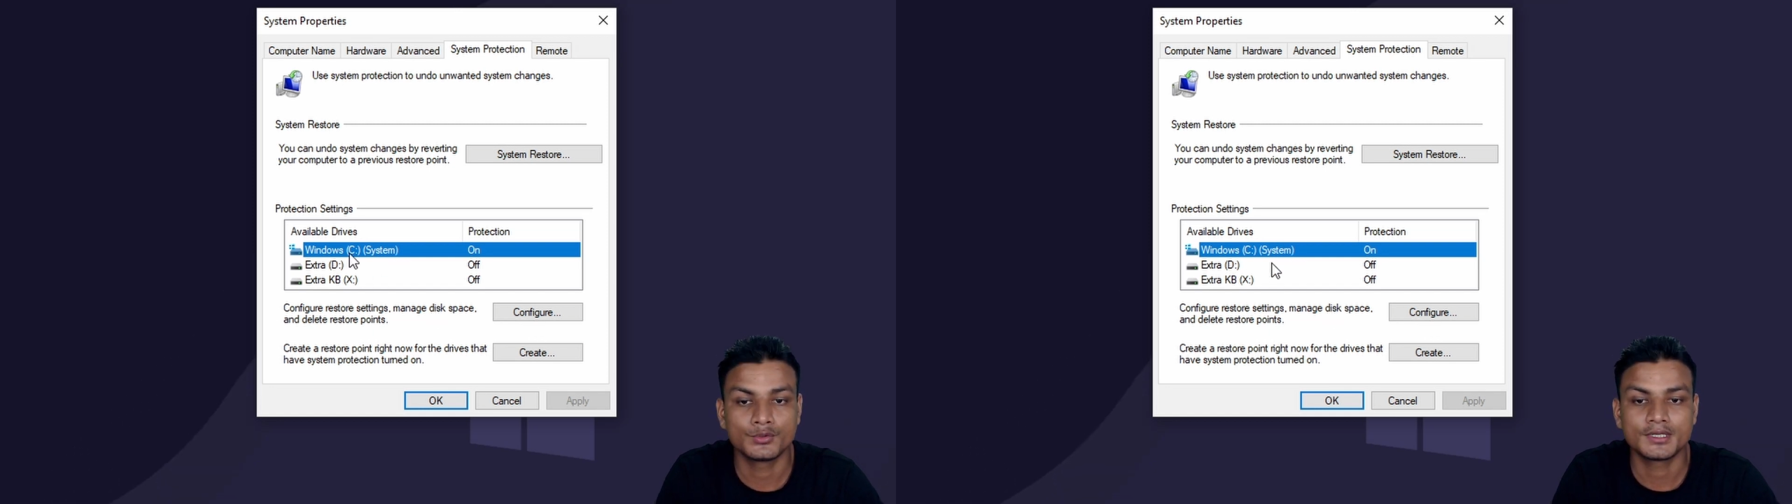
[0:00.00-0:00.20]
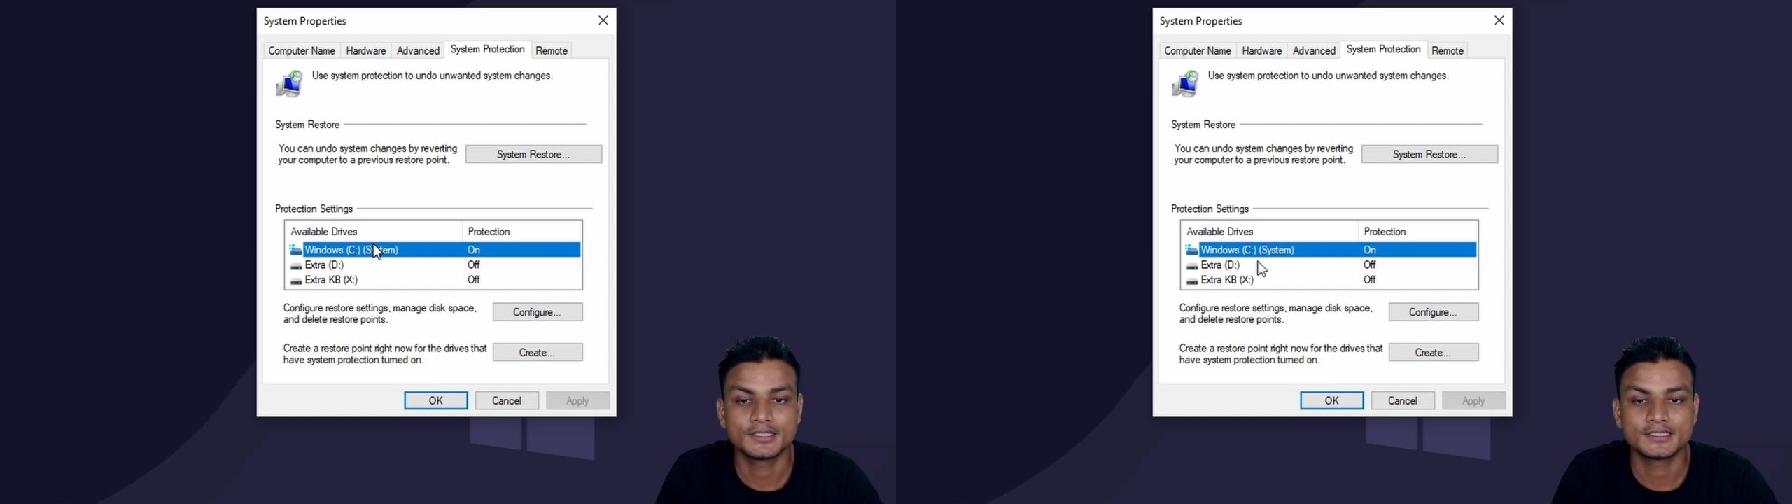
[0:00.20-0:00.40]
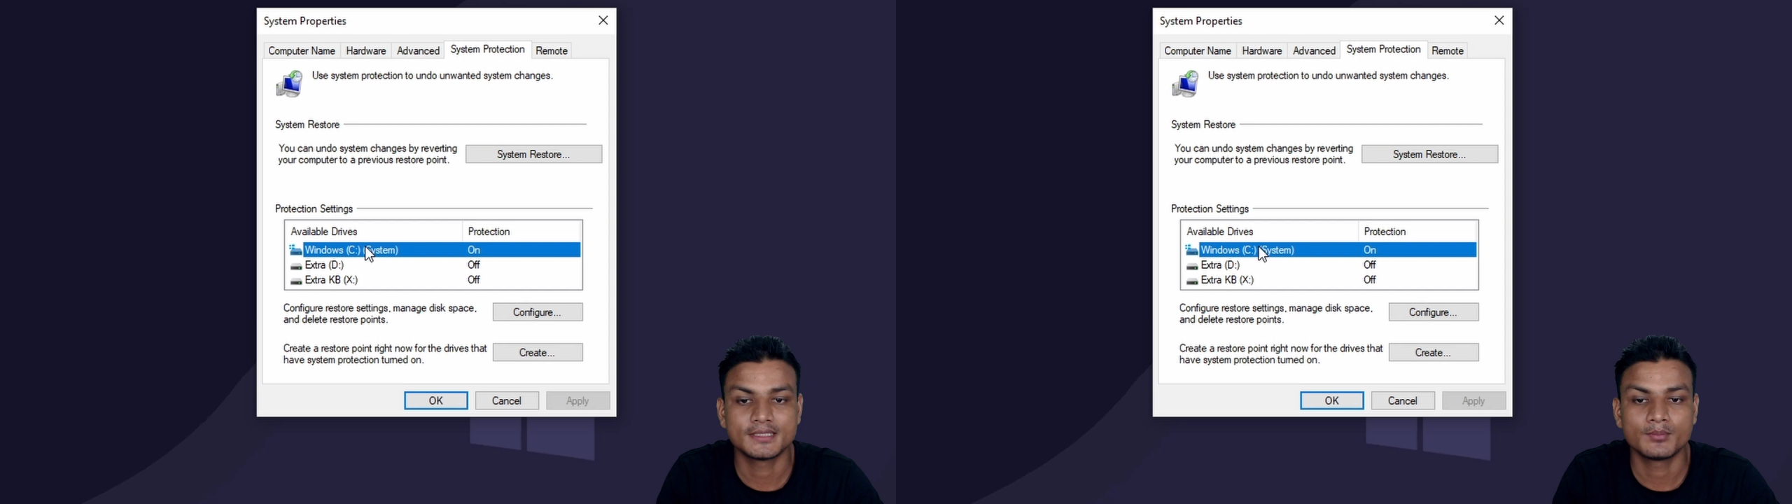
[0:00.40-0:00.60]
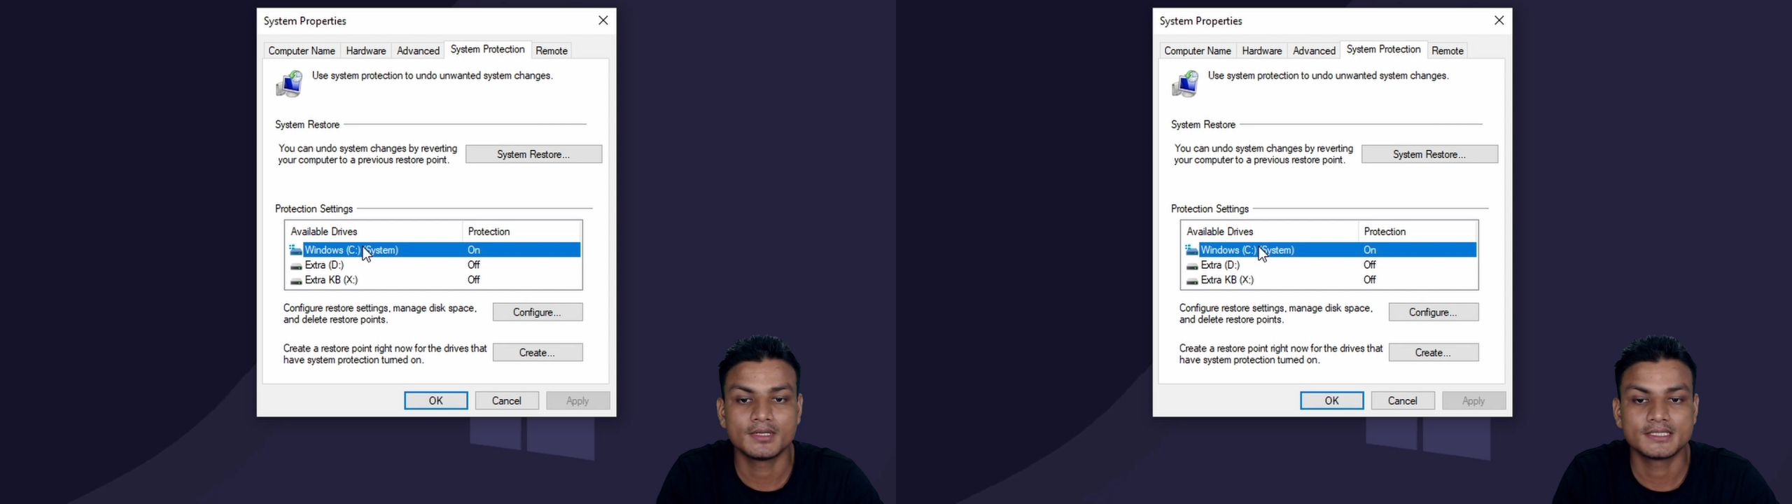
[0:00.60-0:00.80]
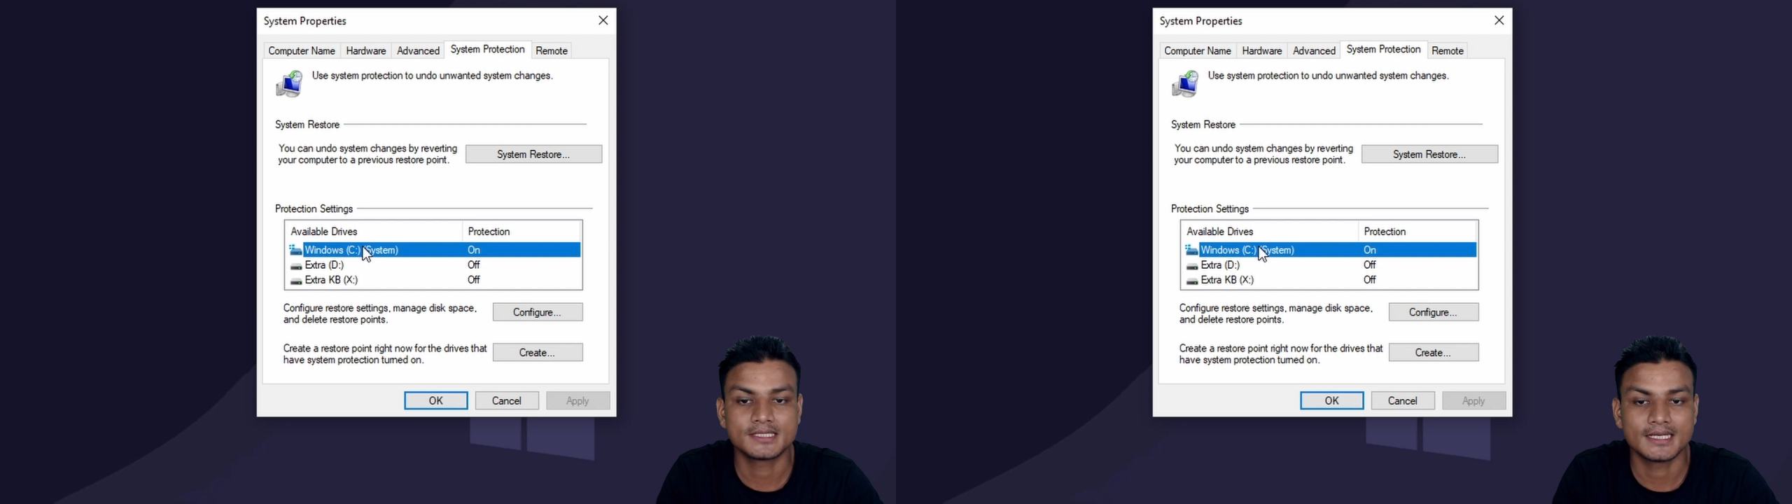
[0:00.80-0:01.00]
you can
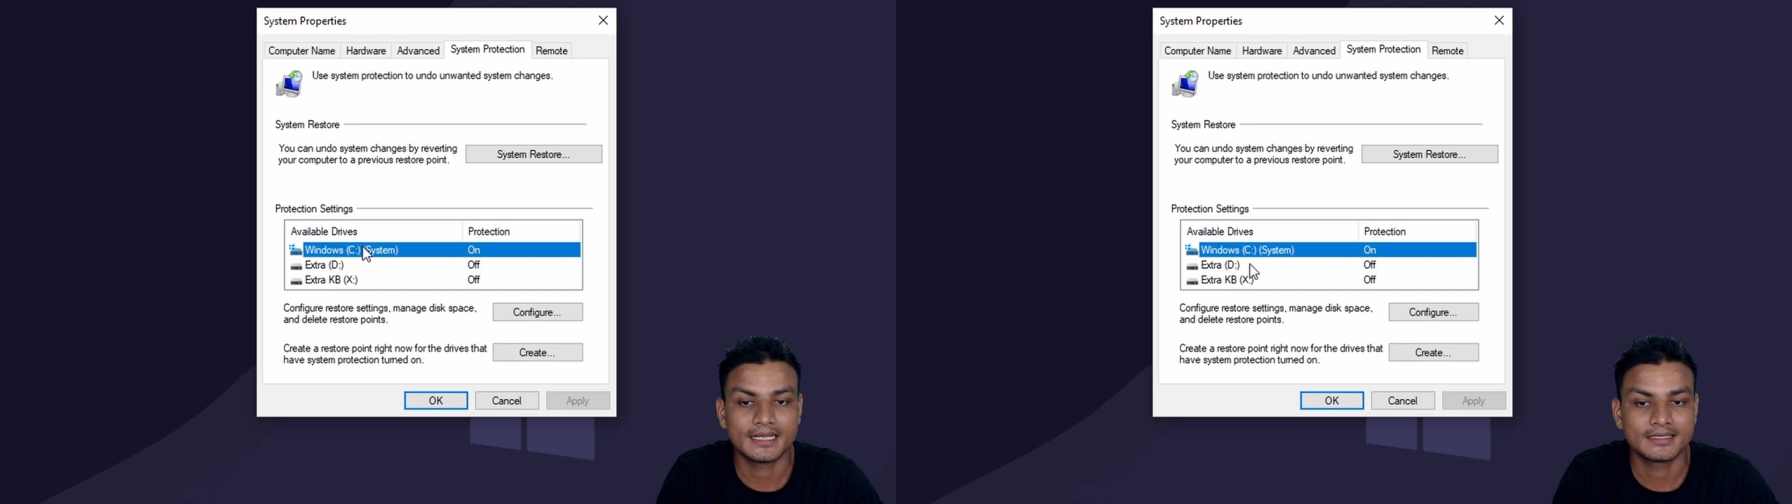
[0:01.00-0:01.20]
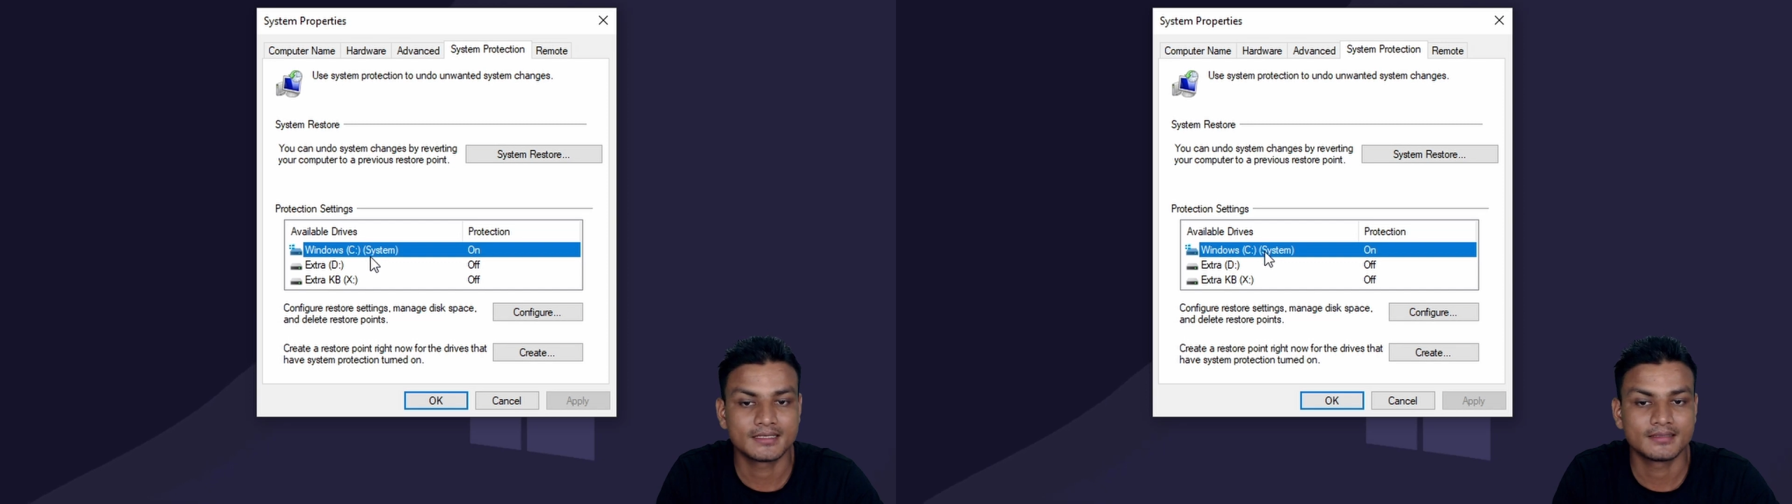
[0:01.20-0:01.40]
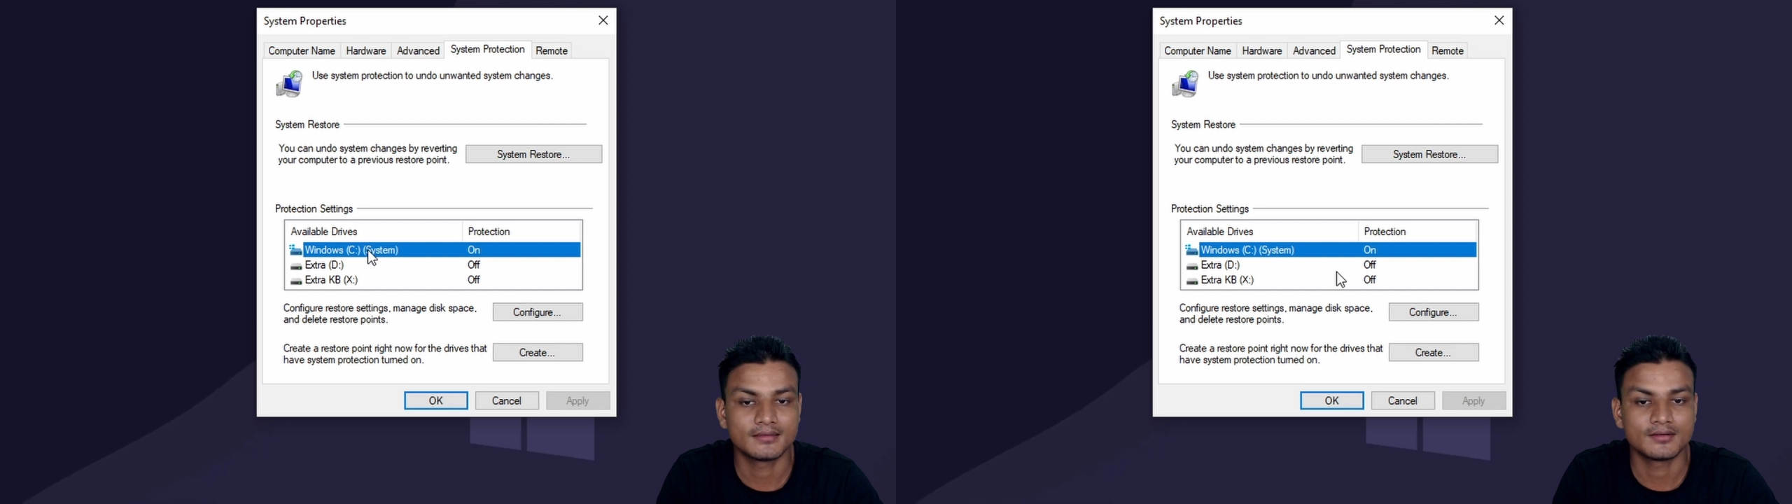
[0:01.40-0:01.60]
simply select